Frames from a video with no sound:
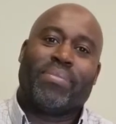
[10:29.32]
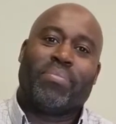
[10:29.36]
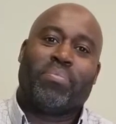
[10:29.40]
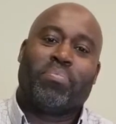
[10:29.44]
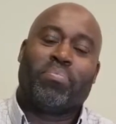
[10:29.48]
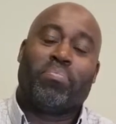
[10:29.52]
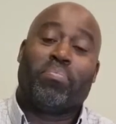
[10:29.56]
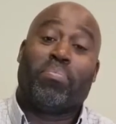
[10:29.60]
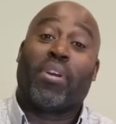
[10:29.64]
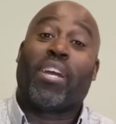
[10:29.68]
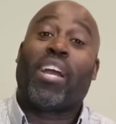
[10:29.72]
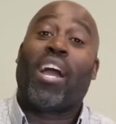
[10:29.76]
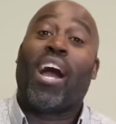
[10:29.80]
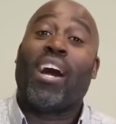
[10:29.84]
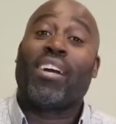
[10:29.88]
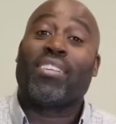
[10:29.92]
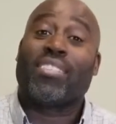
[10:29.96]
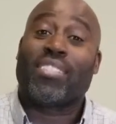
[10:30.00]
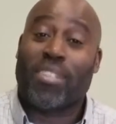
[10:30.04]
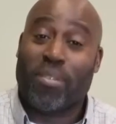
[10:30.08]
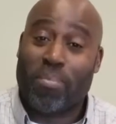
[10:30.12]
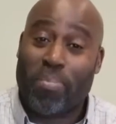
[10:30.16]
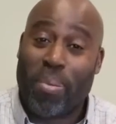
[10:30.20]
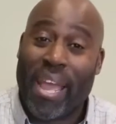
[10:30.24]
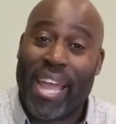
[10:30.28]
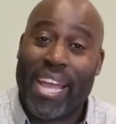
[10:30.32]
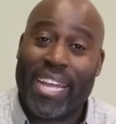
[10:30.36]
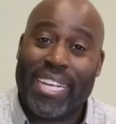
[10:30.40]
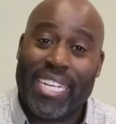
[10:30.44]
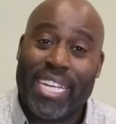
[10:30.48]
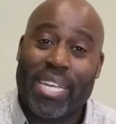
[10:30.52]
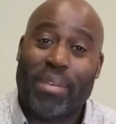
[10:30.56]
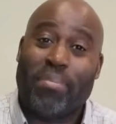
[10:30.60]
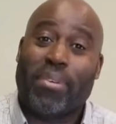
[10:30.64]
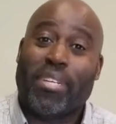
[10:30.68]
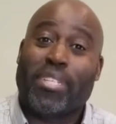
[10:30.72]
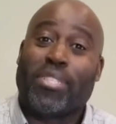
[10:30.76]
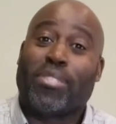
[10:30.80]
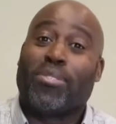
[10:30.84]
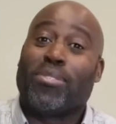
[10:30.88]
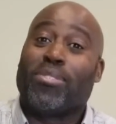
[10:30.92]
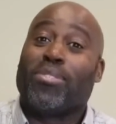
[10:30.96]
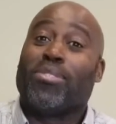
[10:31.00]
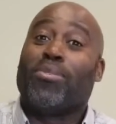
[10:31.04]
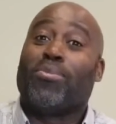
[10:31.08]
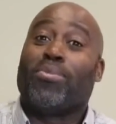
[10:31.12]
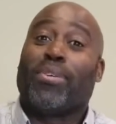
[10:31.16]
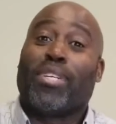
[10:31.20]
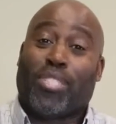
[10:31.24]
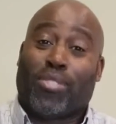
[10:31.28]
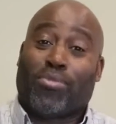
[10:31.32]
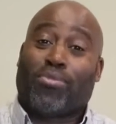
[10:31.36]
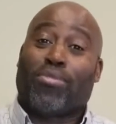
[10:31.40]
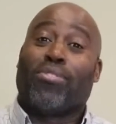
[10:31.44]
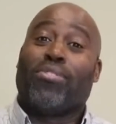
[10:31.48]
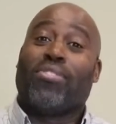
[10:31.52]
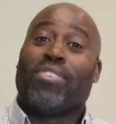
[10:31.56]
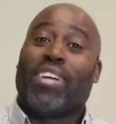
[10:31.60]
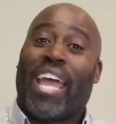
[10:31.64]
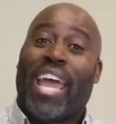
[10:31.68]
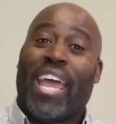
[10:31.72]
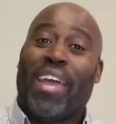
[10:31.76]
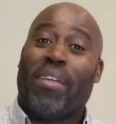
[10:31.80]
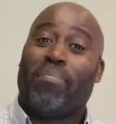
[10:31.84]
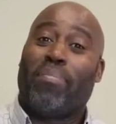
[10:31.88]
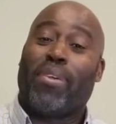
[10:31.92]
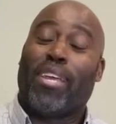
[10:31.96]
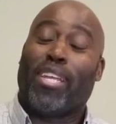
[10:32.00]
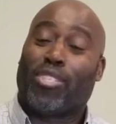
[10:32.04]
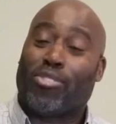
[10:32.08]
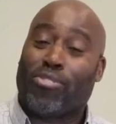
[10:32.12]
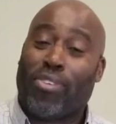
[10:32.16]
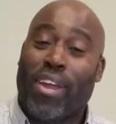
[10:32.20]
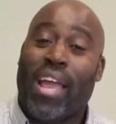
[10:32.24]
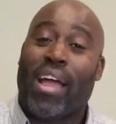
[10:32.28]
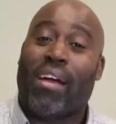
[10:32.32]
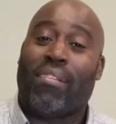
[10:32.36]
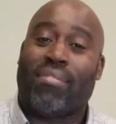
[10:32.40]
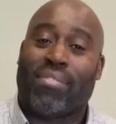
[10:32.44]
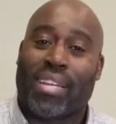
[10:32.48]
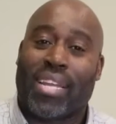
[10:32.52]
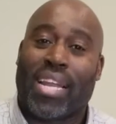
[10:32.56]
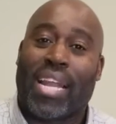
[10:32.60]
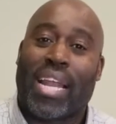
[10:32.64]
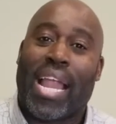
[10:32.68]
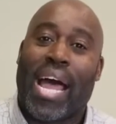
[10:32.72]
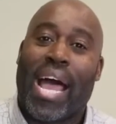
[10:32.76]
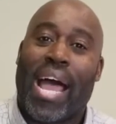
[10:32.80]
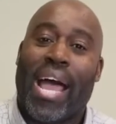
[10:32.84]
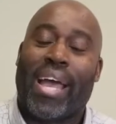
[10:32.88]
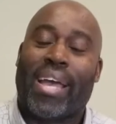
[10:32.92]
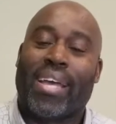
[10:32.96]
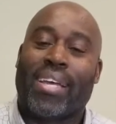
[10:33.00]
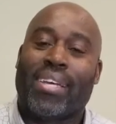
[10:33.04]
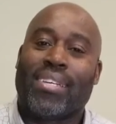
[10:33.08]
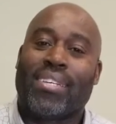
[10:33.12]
because of the pandemic, the rich ruler hadn't been traveling a lot.